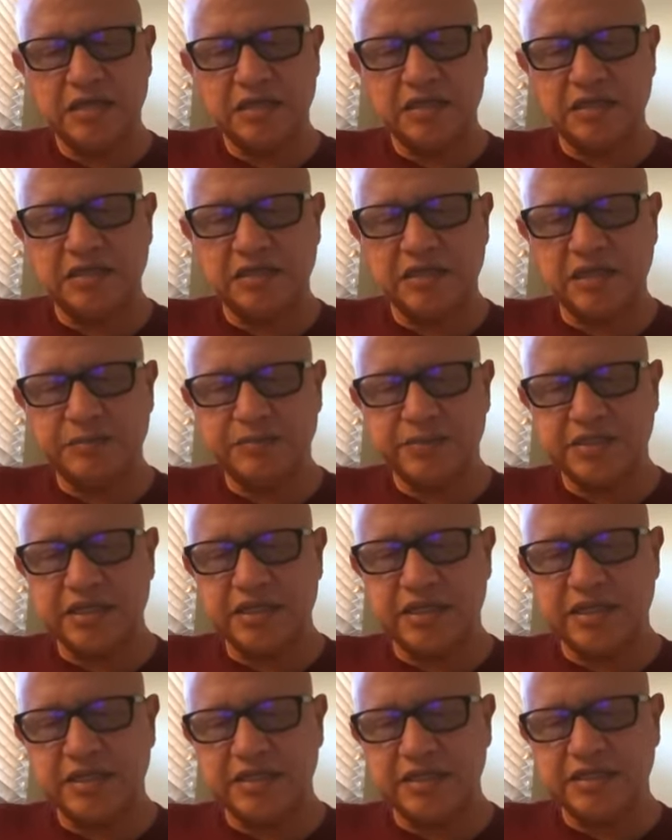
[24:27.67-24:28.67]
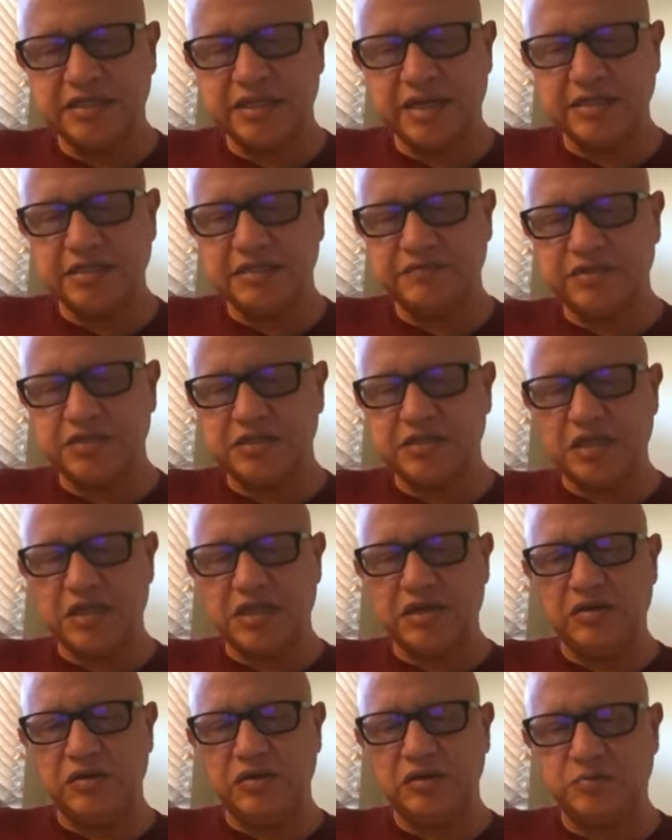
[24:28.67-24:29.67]
the tips and insides of its
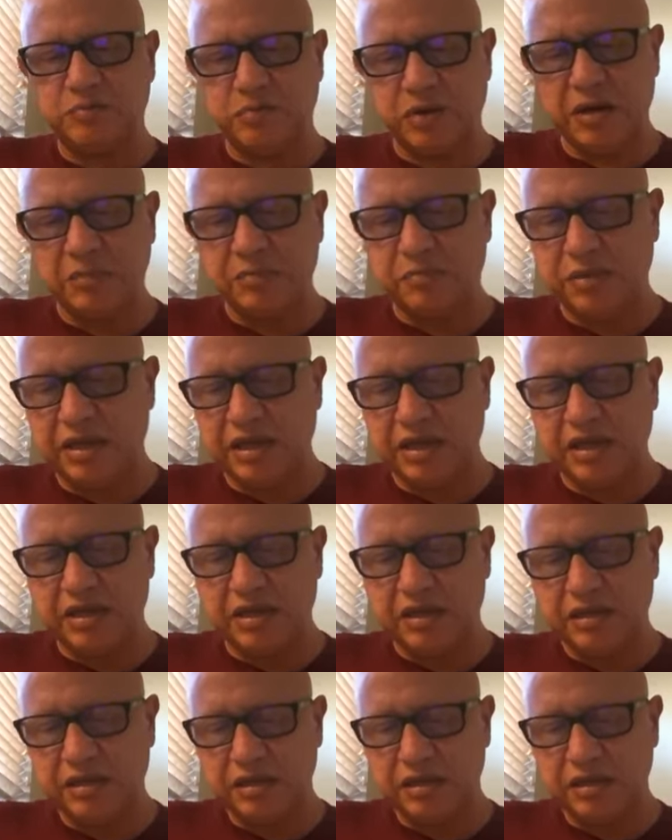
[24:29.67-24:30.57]
ears bright pink.